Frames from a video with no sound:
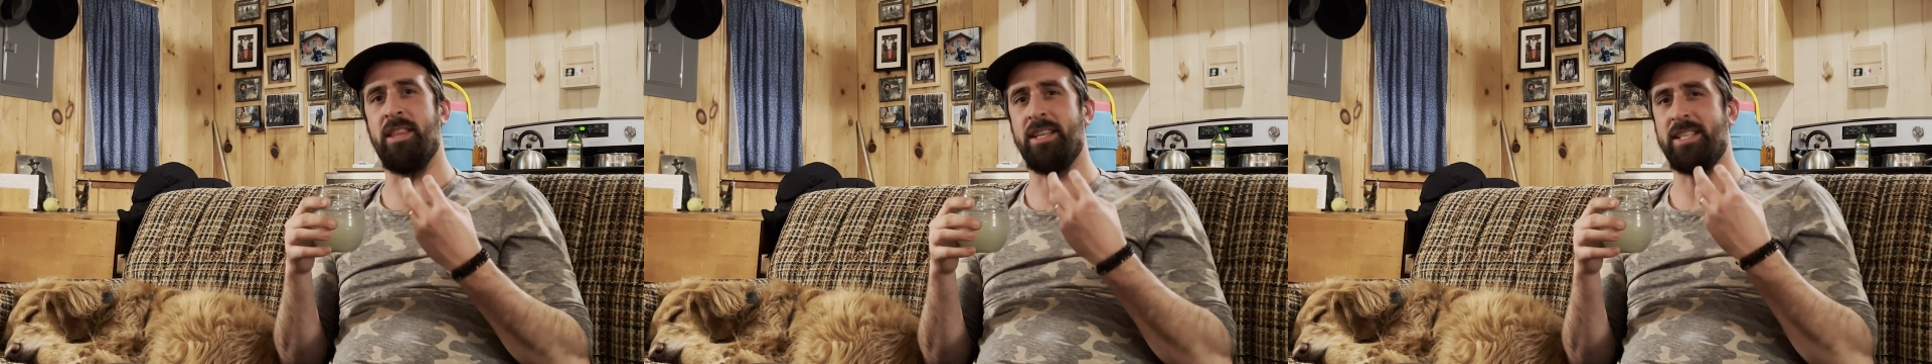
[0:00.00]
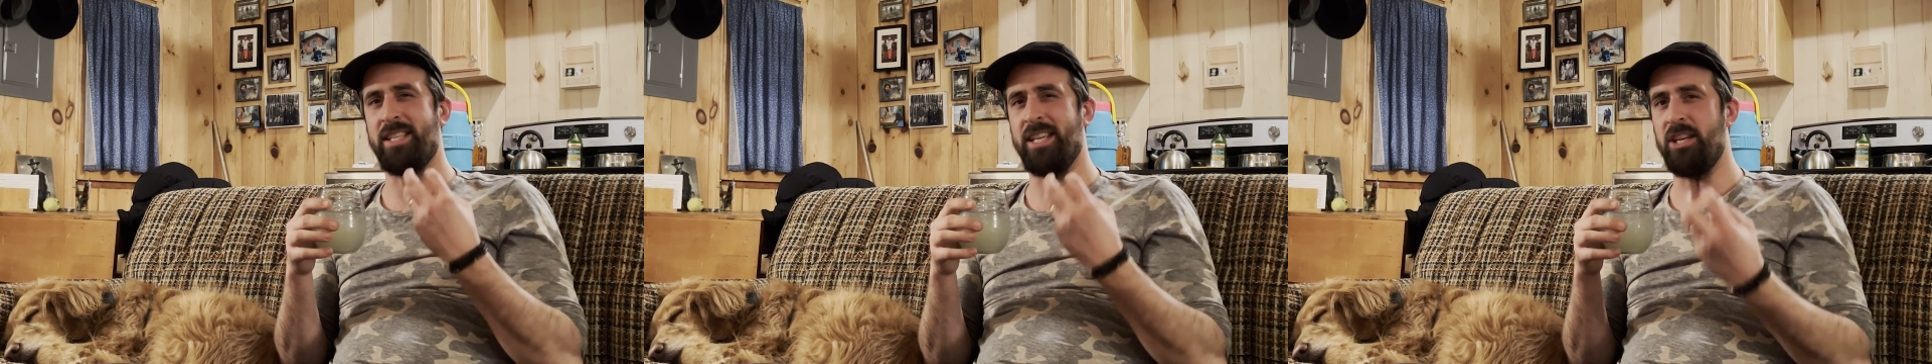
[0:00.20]
the
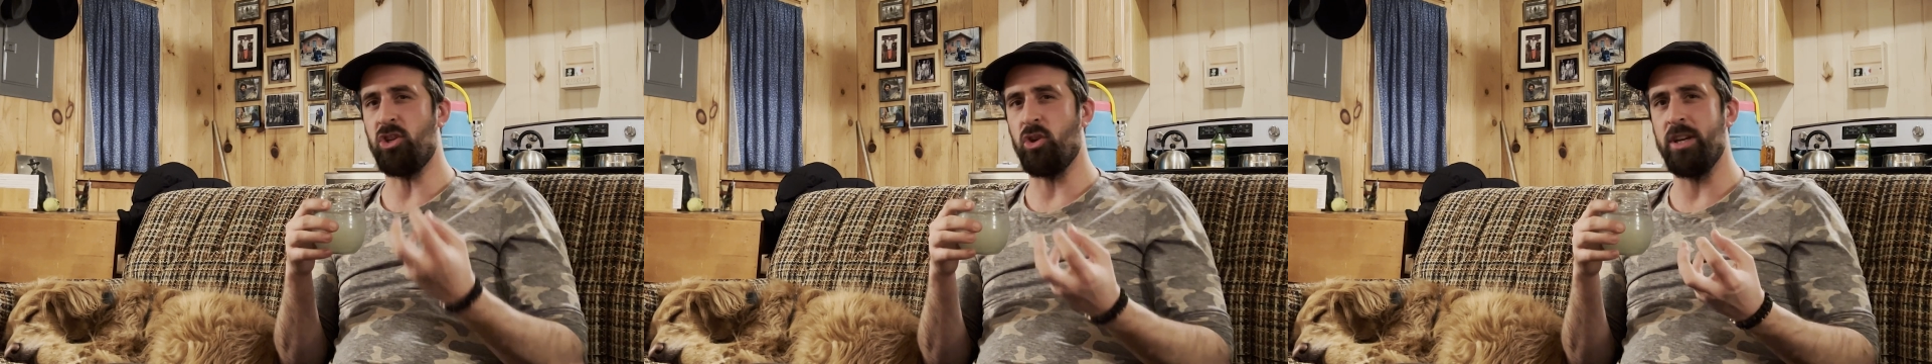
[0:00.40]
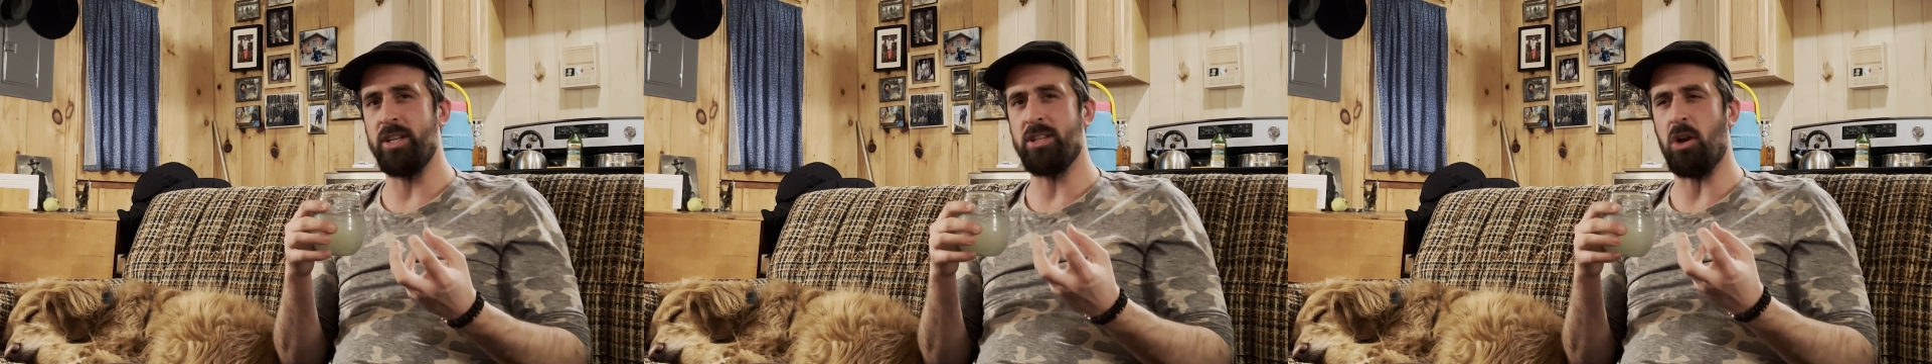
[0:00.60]

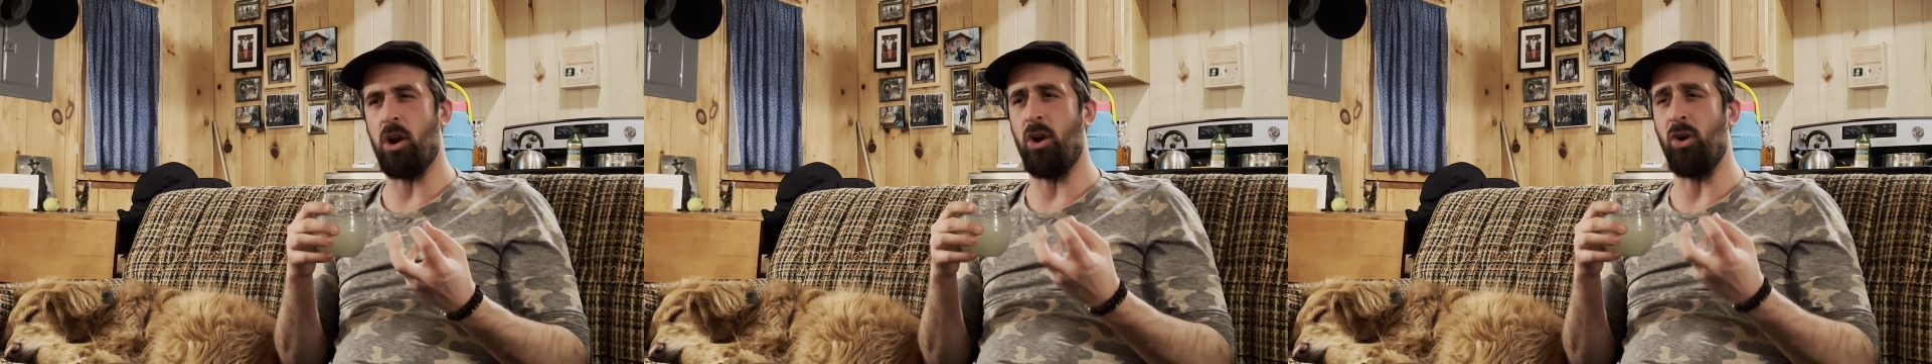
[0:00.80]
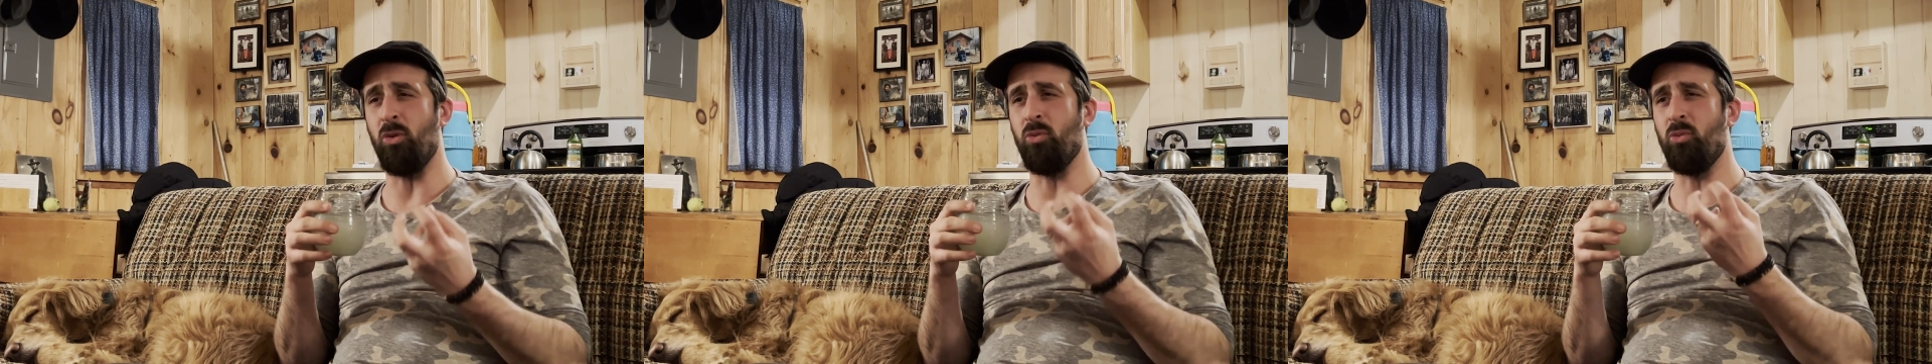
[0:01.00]
citrus
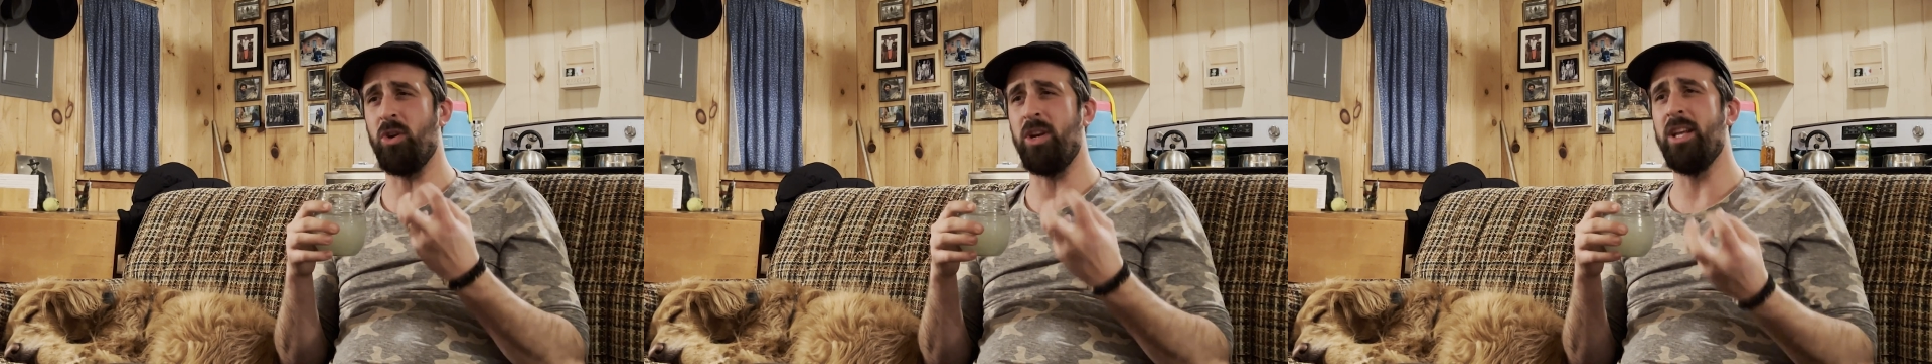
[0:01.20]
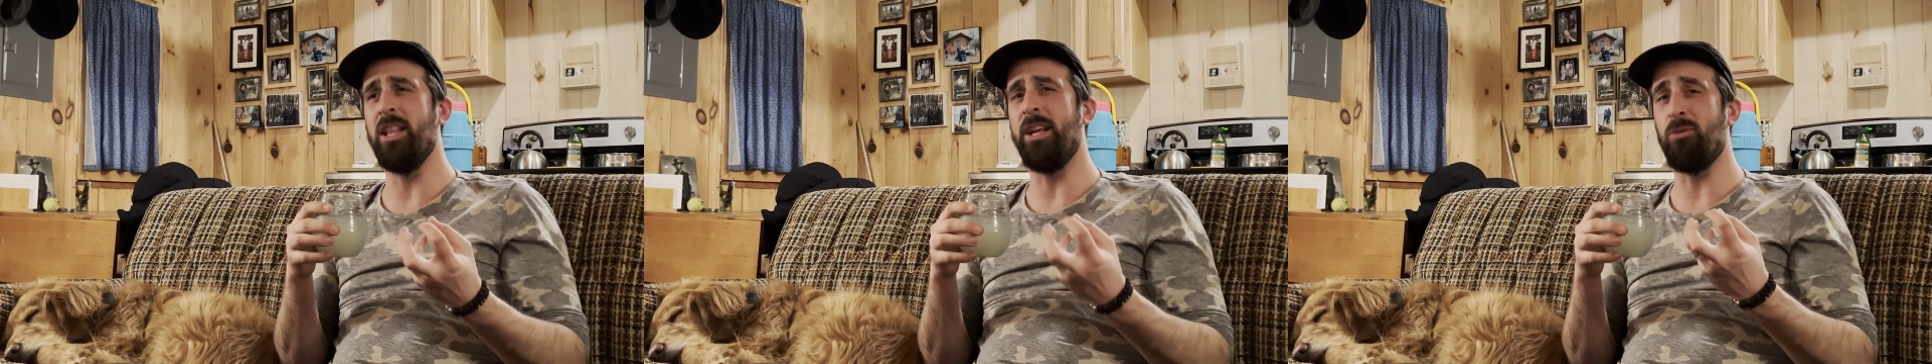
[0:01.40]
are
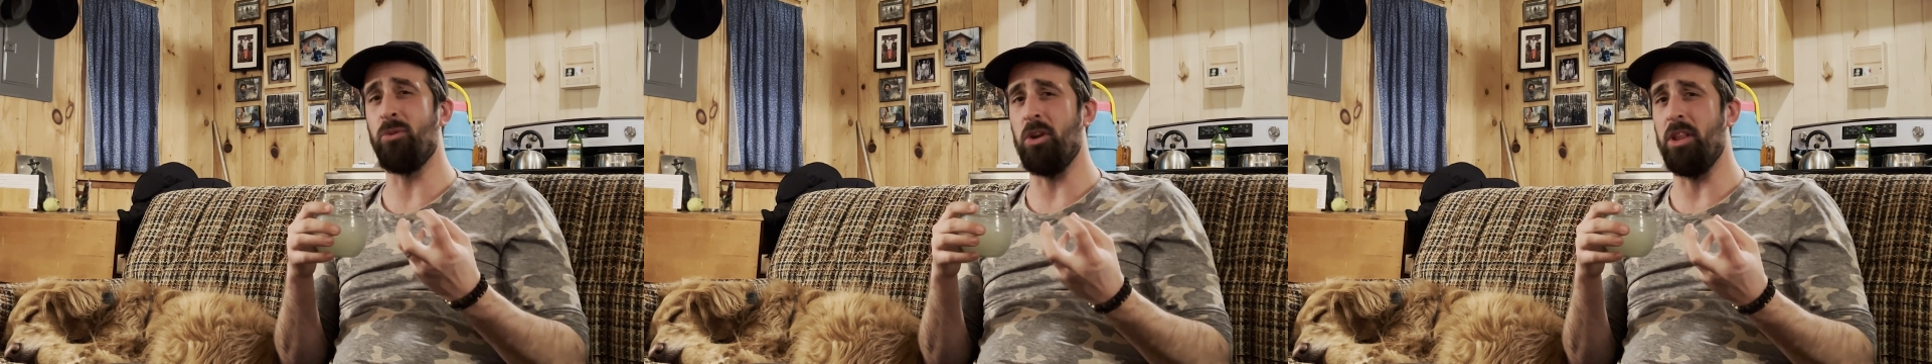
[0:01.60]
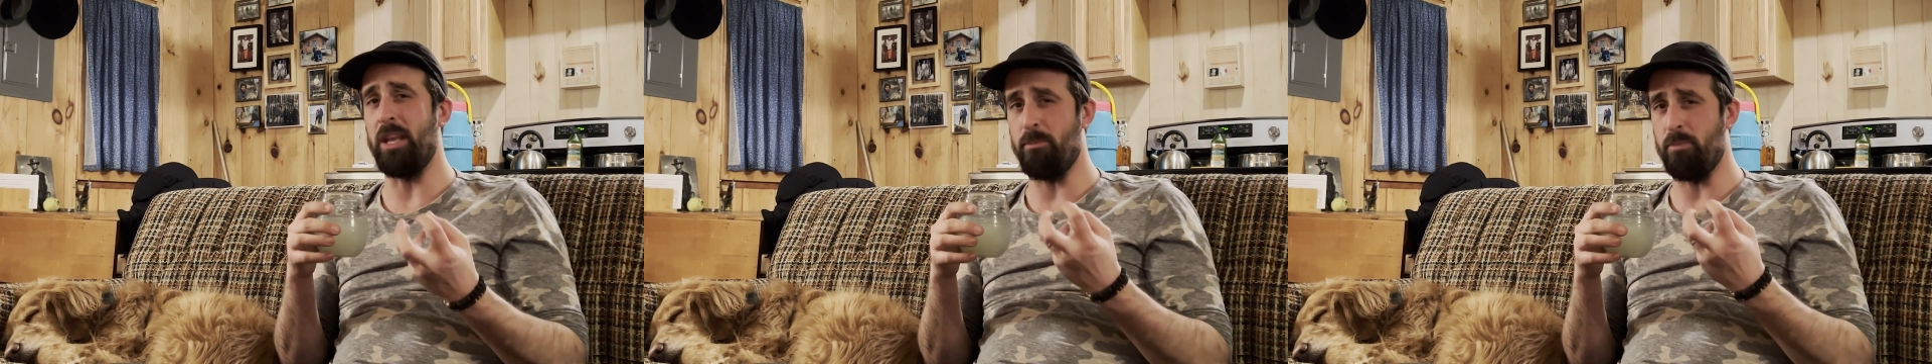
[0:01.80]
really,
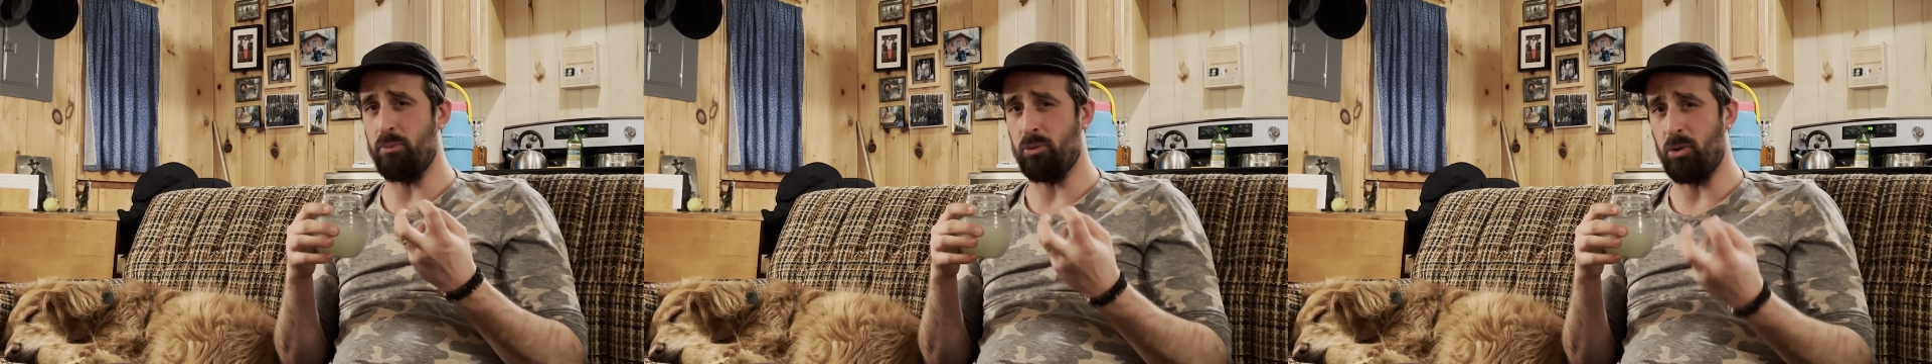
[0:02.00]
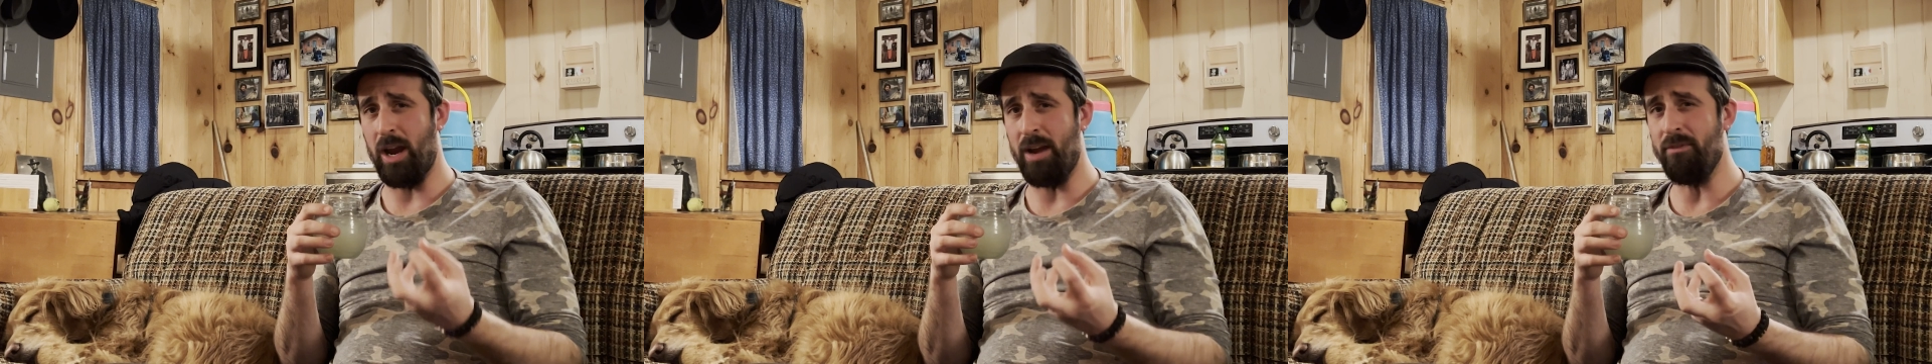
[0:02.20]
really
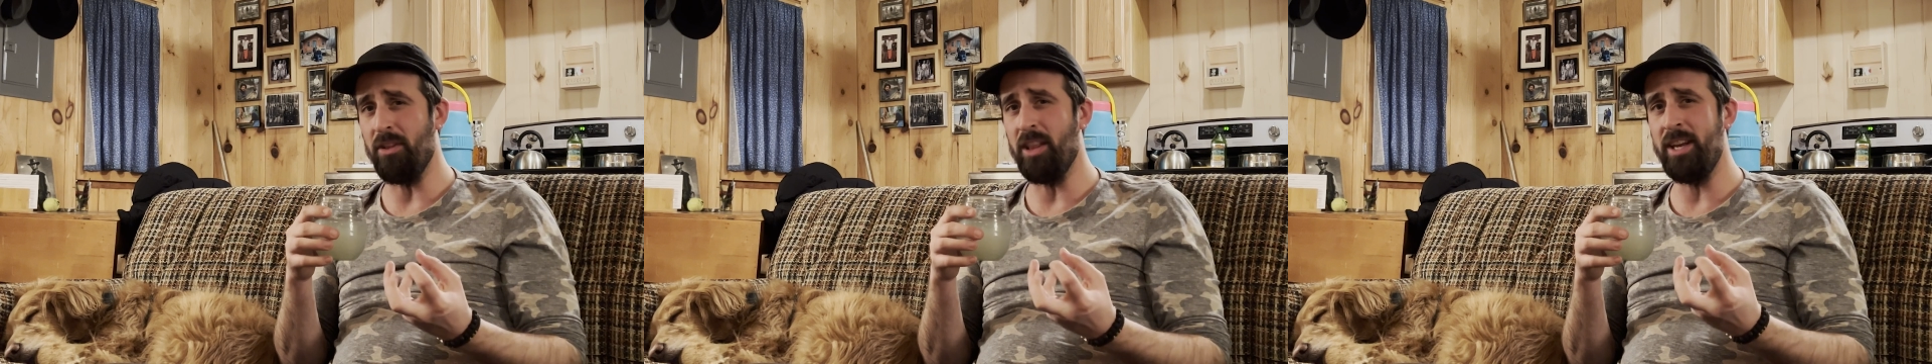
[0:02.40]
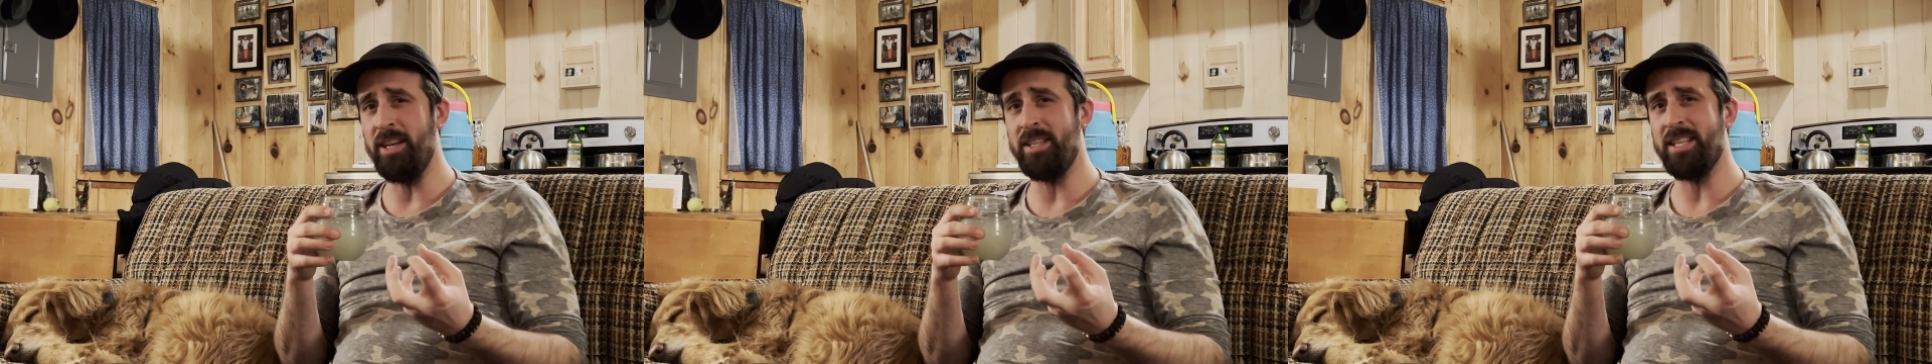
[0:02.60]

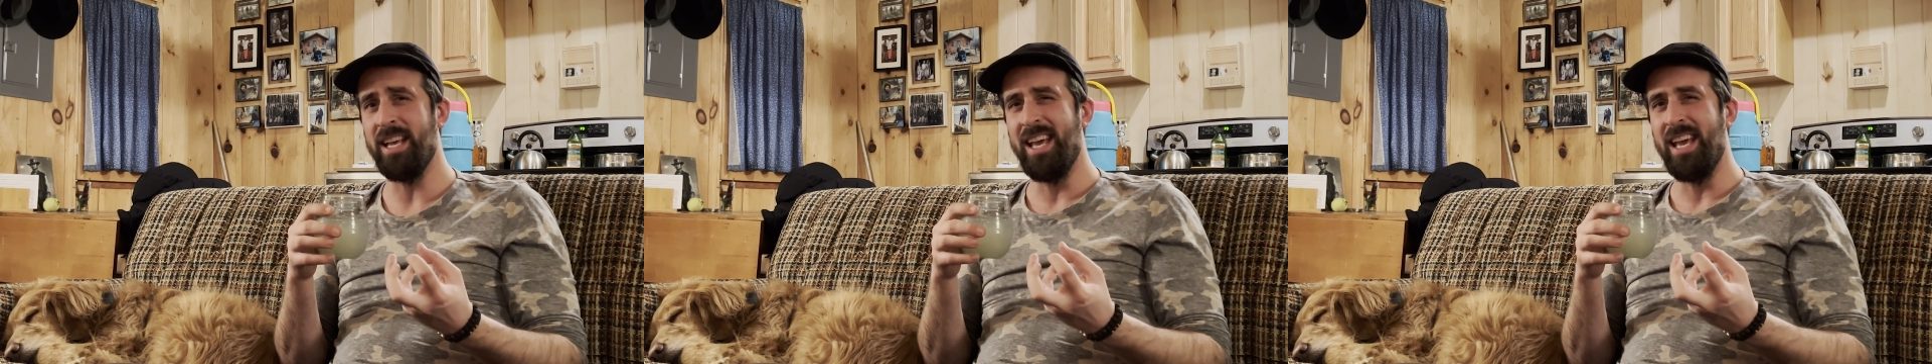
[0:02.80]
prevalent,